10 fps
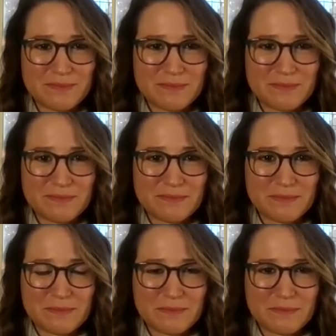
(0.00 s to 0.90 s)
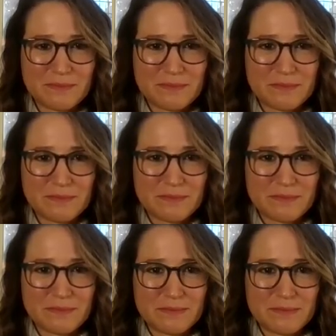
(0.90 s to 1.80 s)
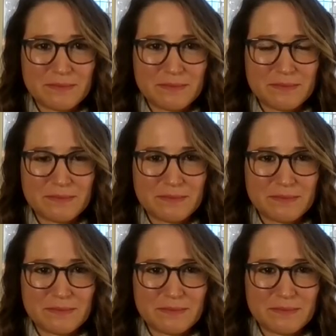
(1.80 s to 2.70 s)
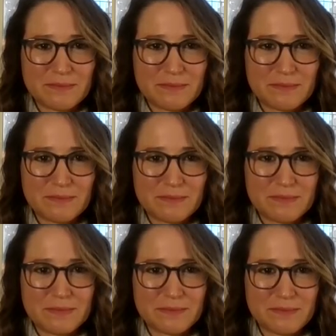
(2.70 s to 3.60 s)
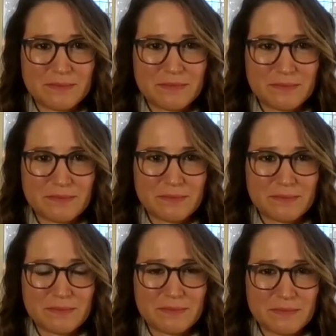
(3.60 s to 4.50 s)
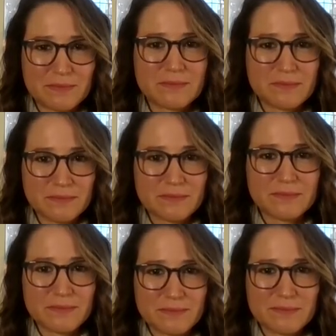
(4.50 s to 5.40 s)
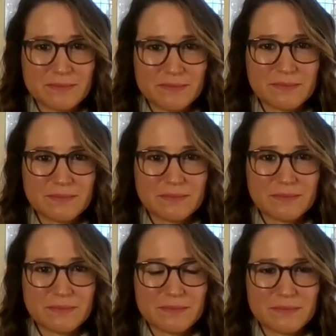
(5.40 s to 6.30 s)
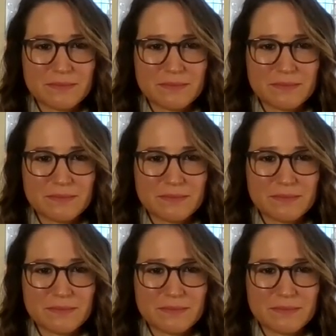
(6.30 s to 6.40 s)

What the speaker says: (not speaking)